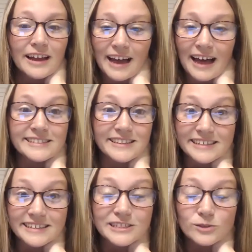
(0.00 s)
guys,
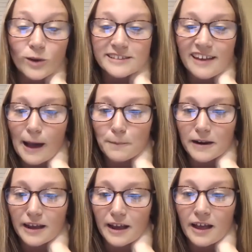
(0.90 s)
this is what's
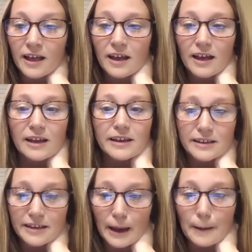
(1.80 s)
happening.
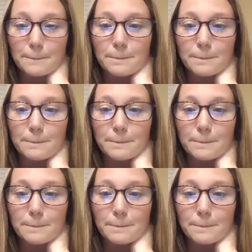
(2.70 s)
Yep.